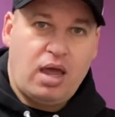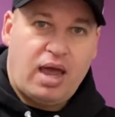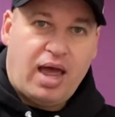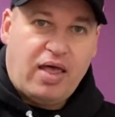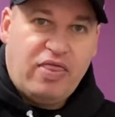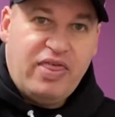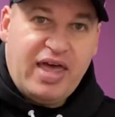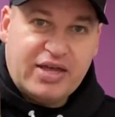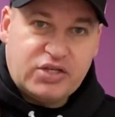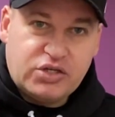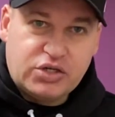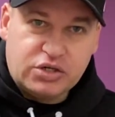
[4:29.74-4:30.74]
and
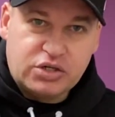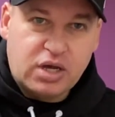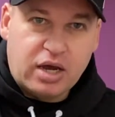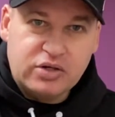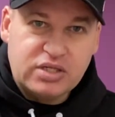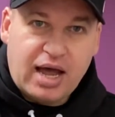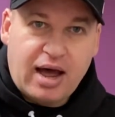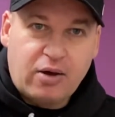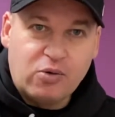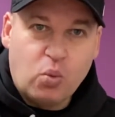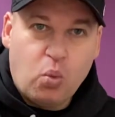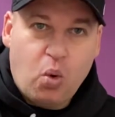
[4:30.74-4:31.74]
this just goes
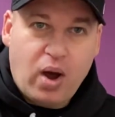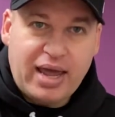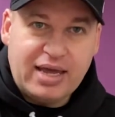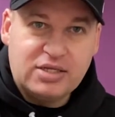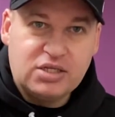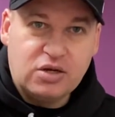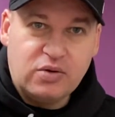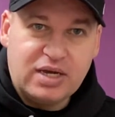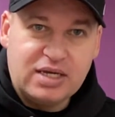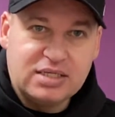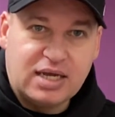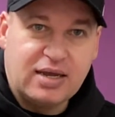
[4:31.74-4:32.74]
down way too
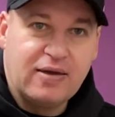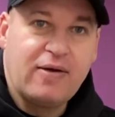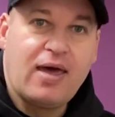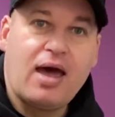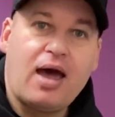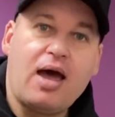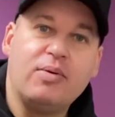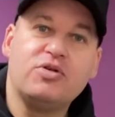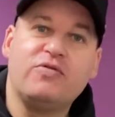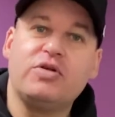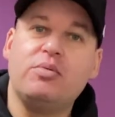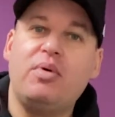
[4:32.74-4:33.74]
easy.
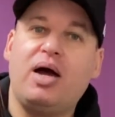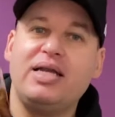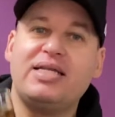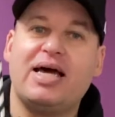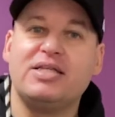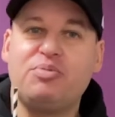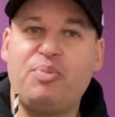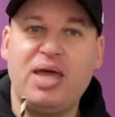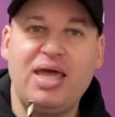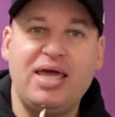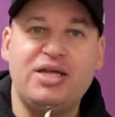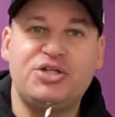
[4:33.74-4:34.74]
So I've done my dad's
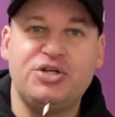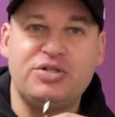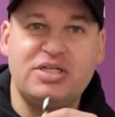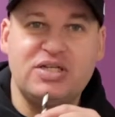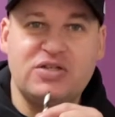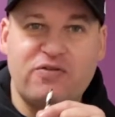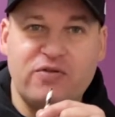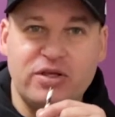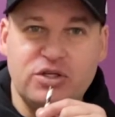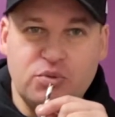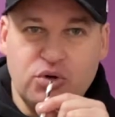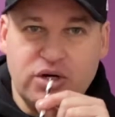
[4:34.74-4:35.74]
PE duties for
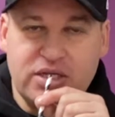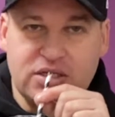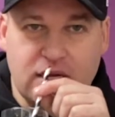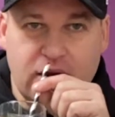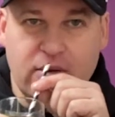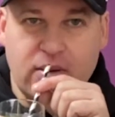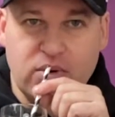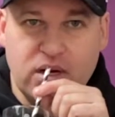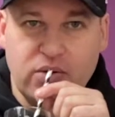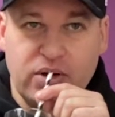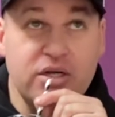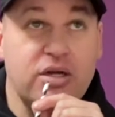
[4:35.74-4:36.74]
this morning, so I'm going
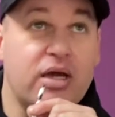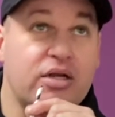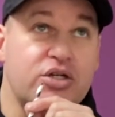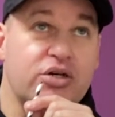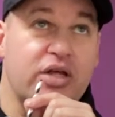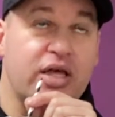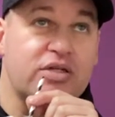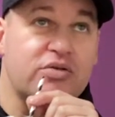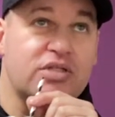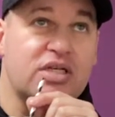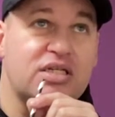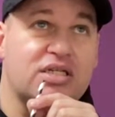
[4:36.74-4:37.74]
to enjoy this.
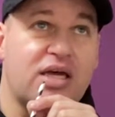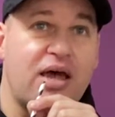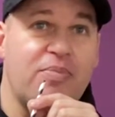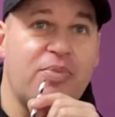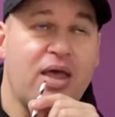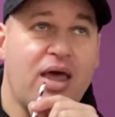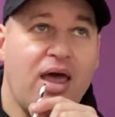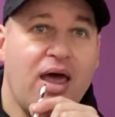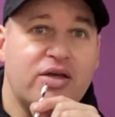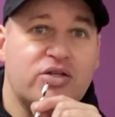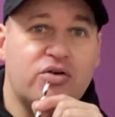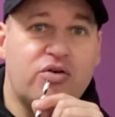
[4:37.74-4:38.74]
Was this
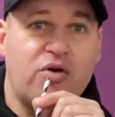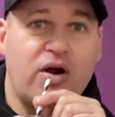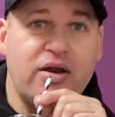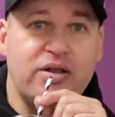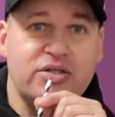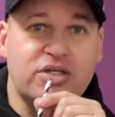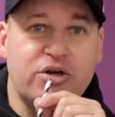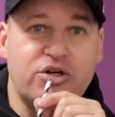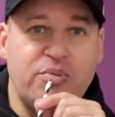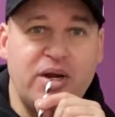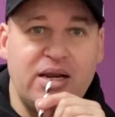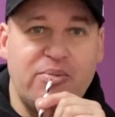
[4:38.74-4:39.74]
saw on
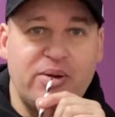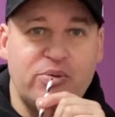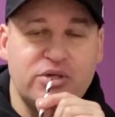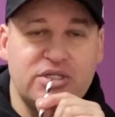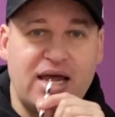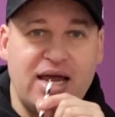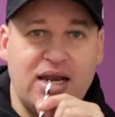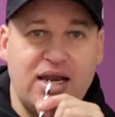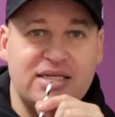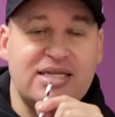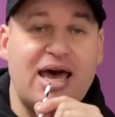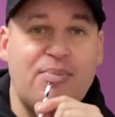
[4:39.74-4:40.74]
social media people were saying that
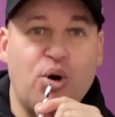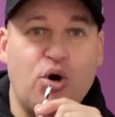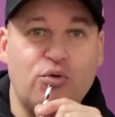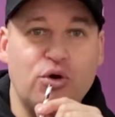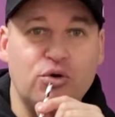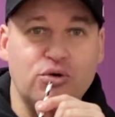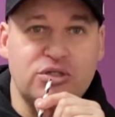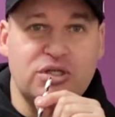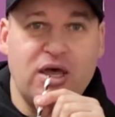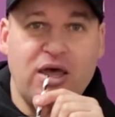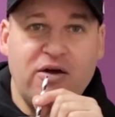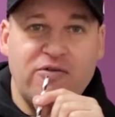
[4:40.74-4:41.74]
it's airport
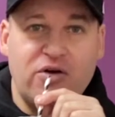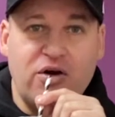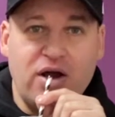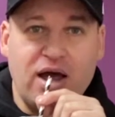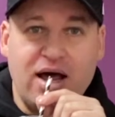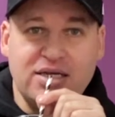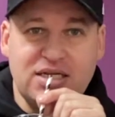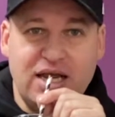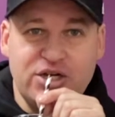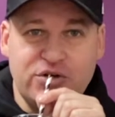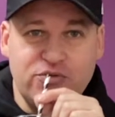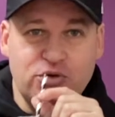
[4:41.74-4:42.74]
rules for
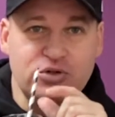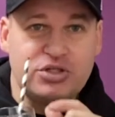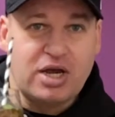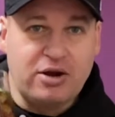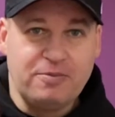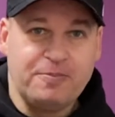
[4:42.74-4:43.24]
isolation rules, so